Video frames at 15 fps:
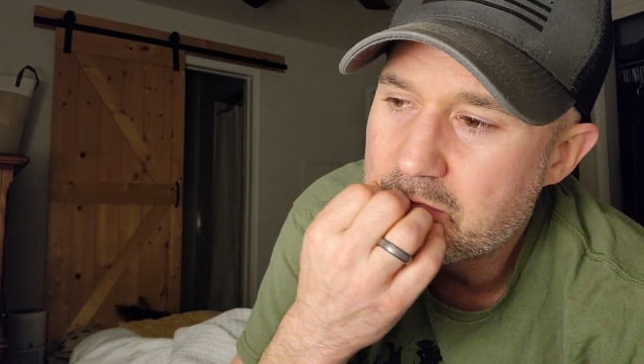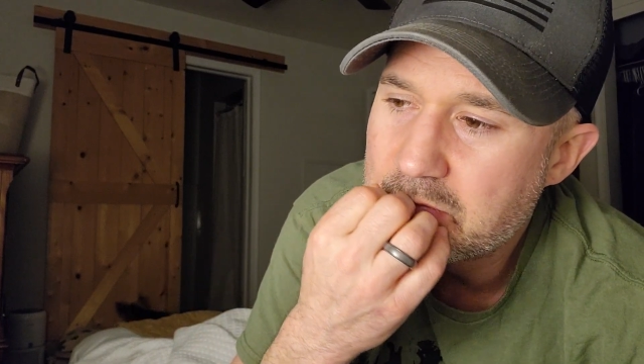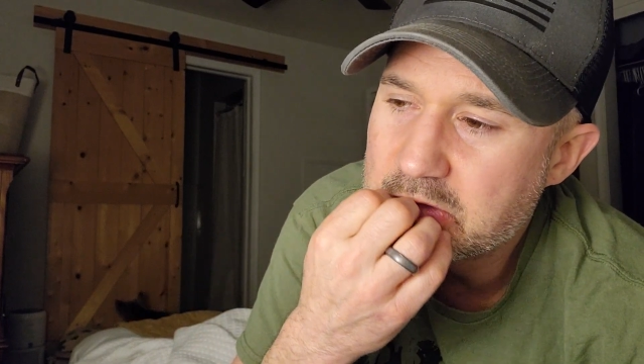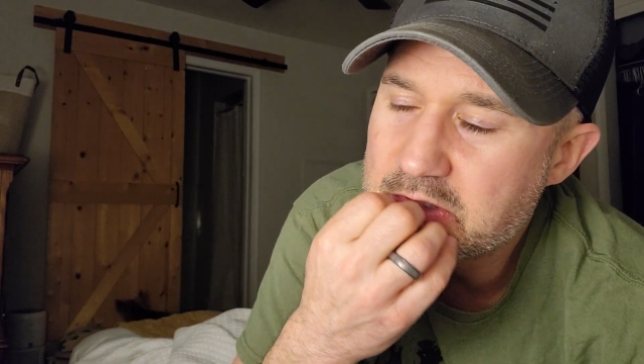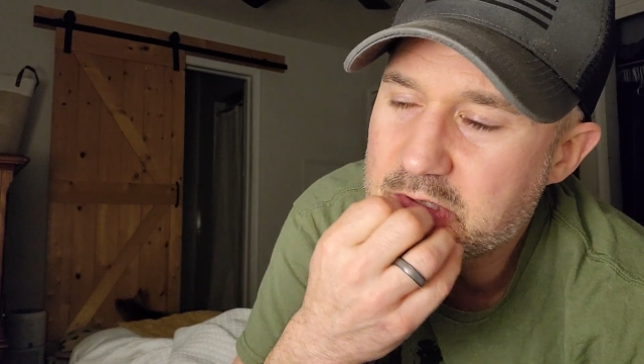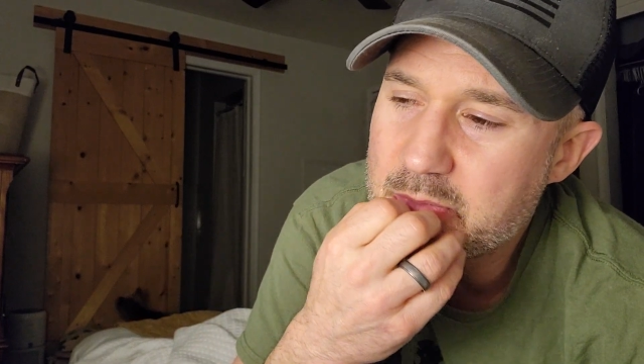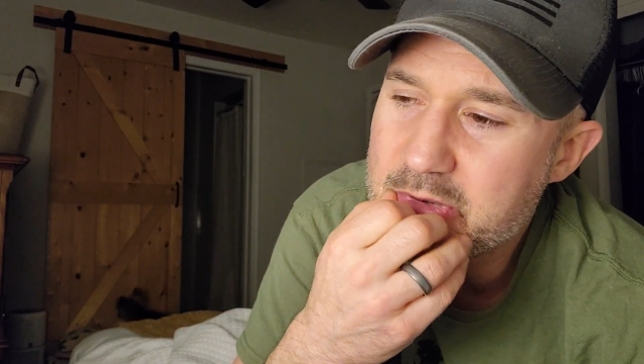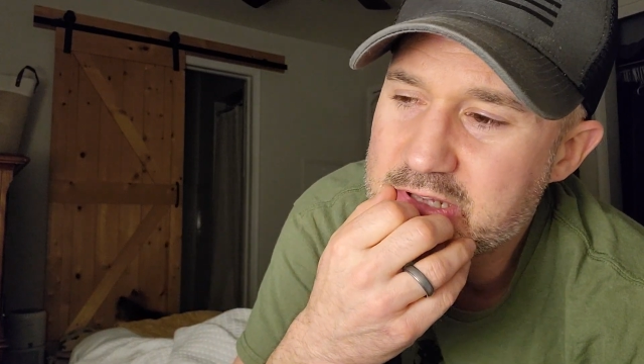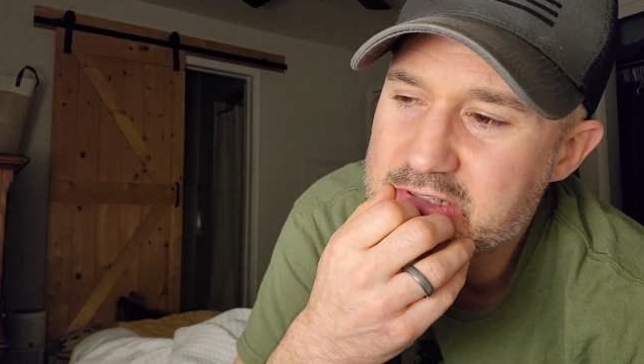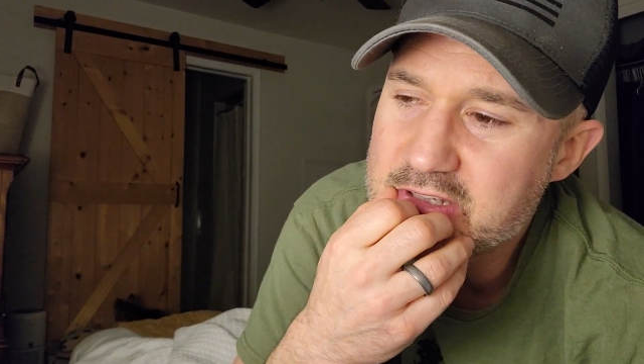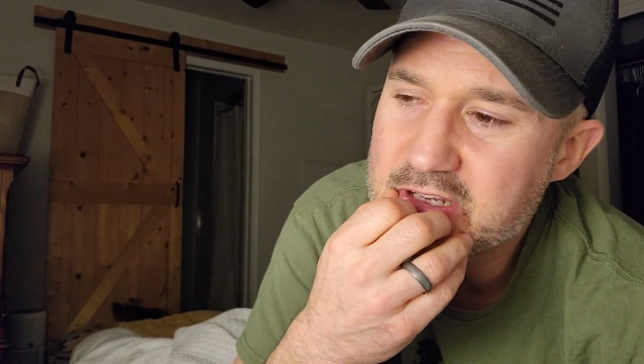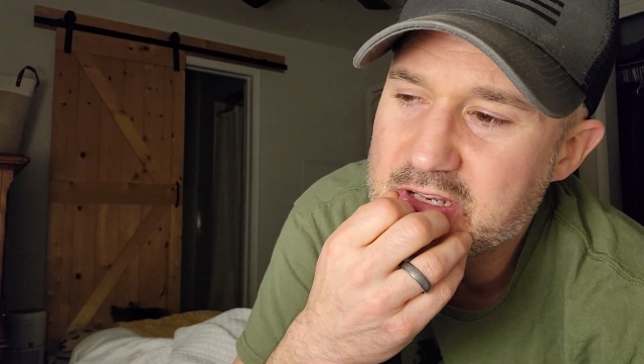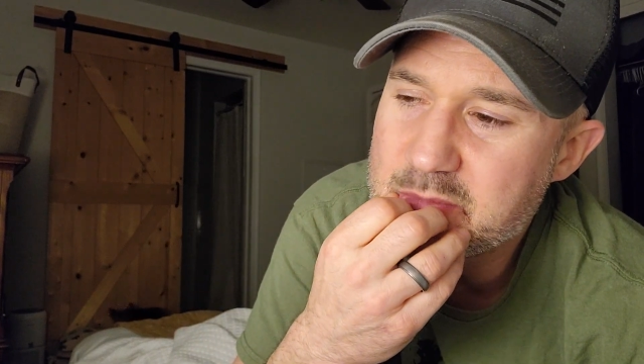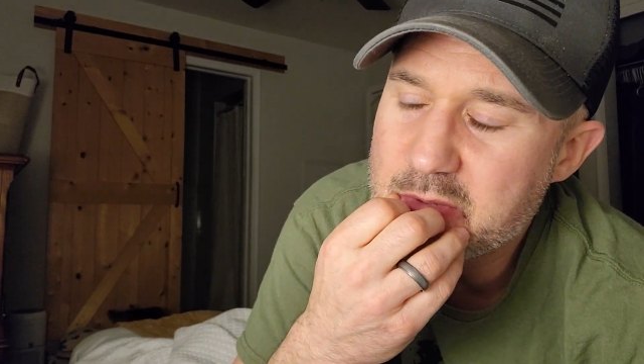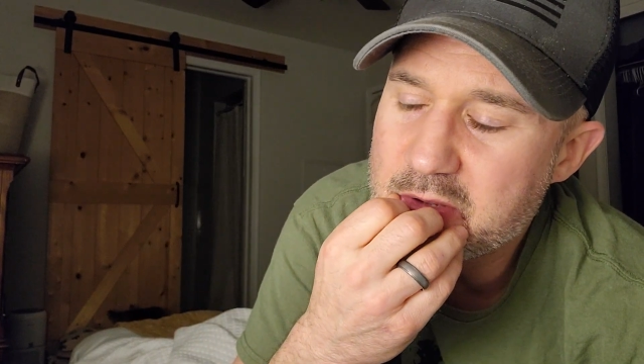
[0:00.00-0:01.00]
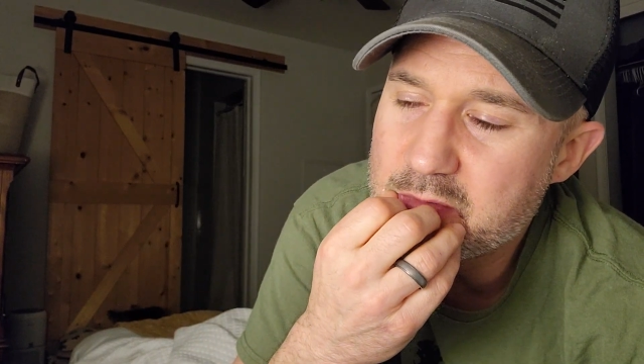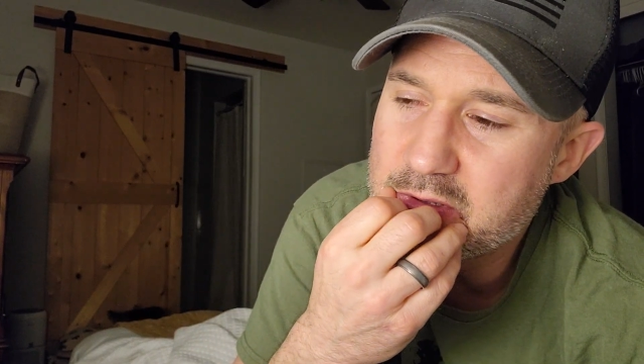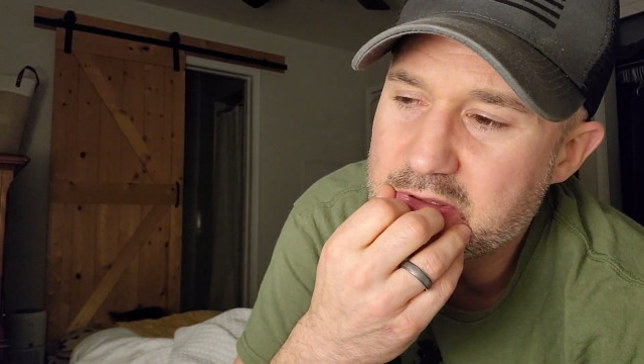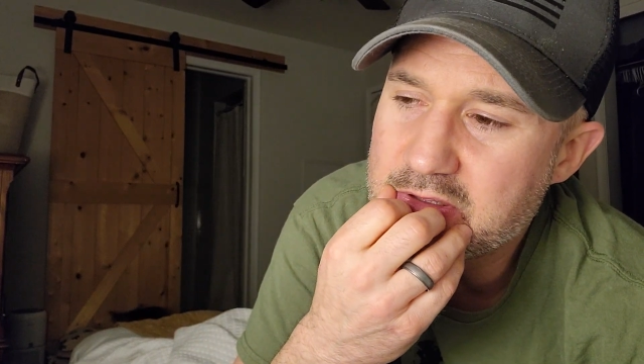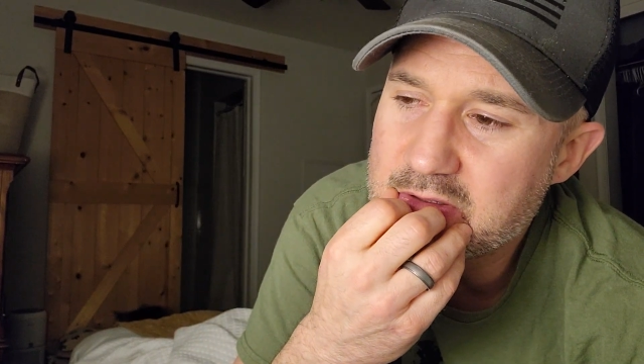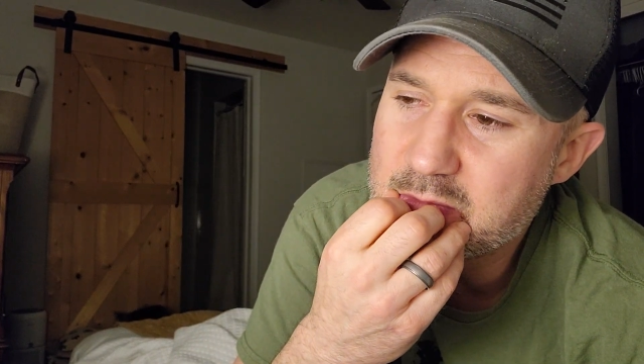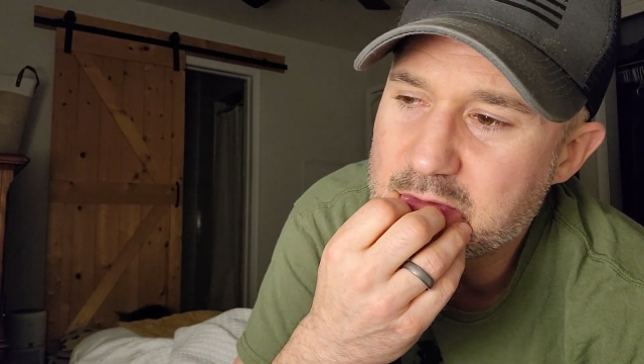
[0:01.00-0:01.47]
Somebody said to me
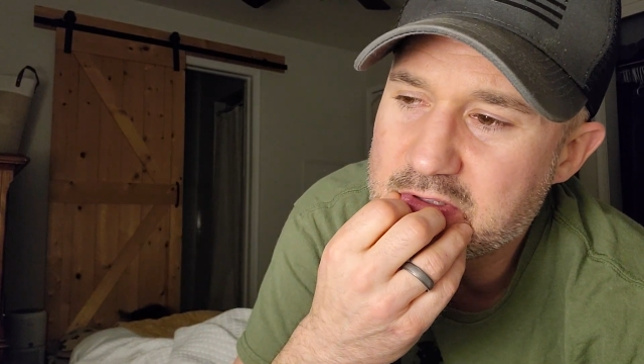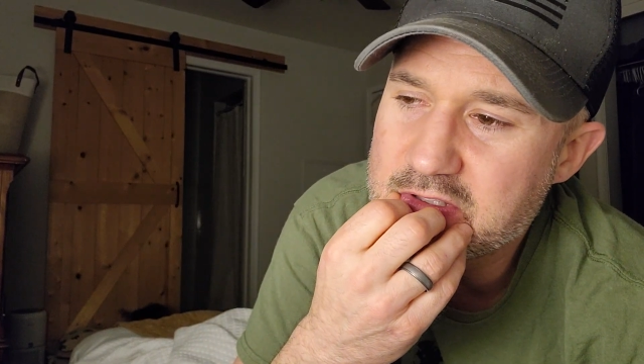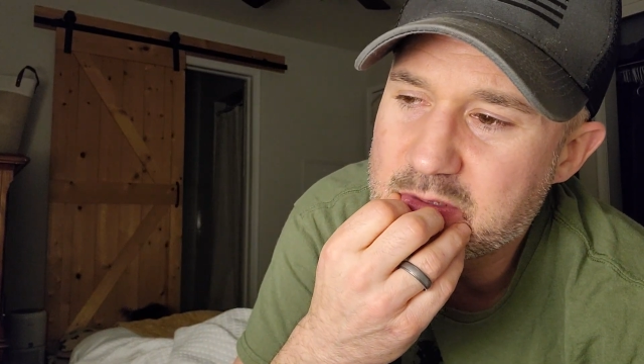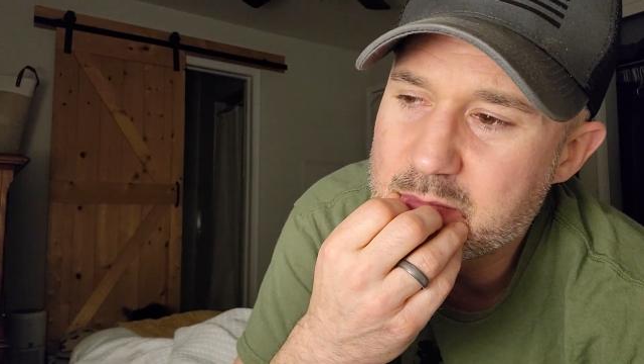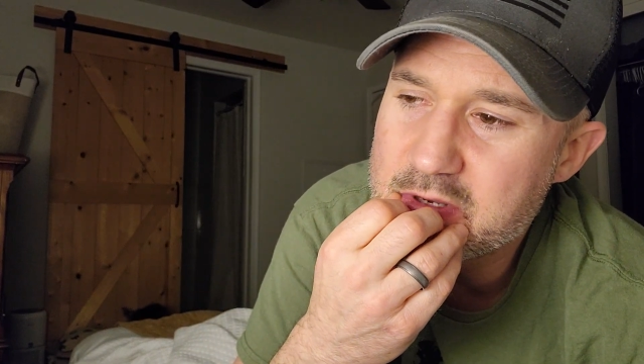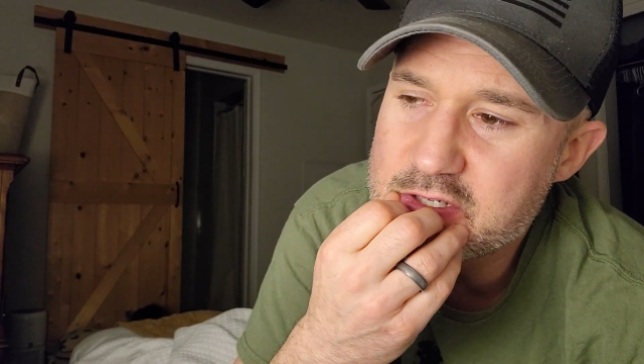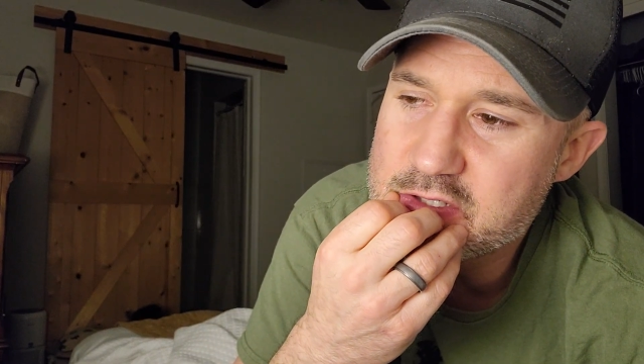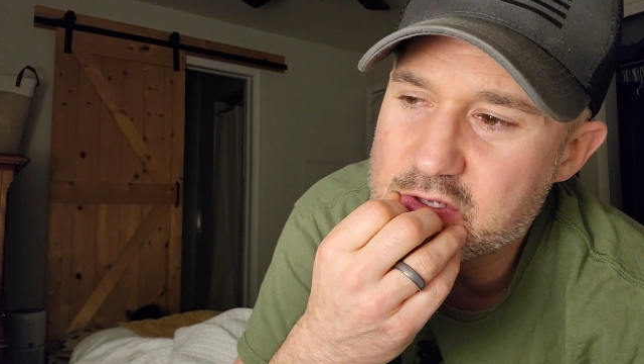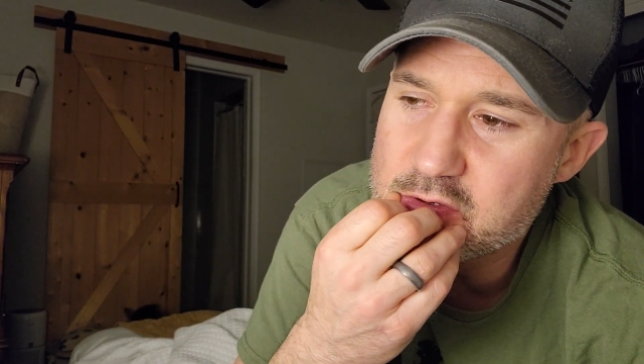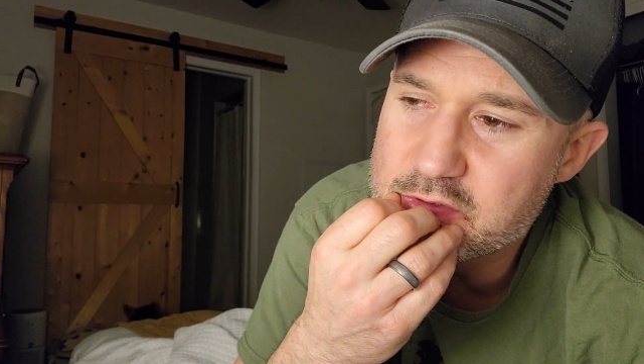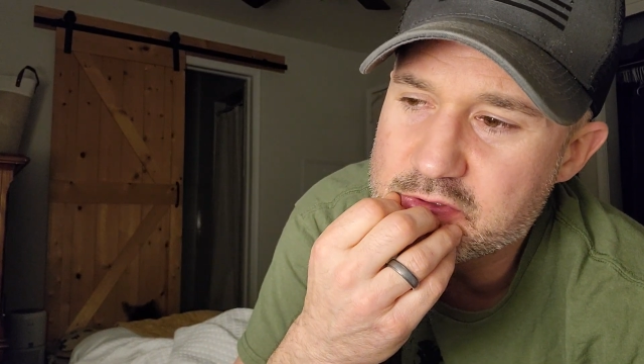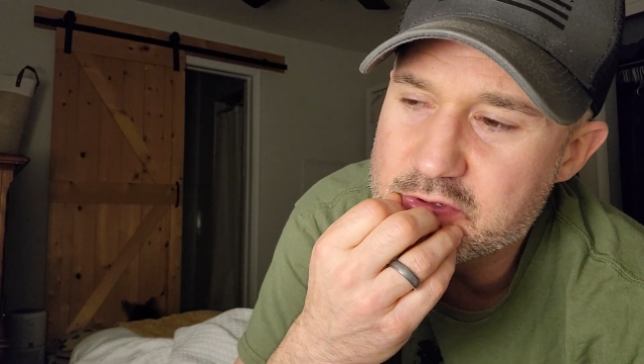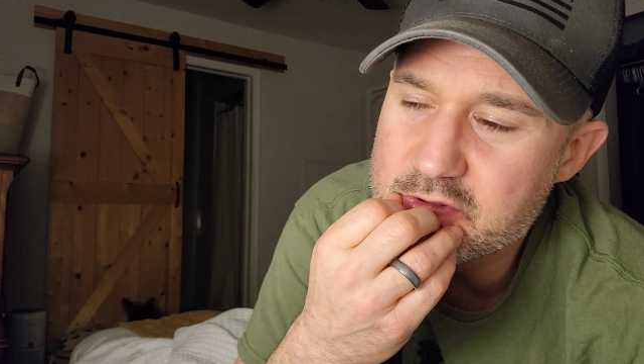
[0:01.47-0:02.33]
once, when somebody shows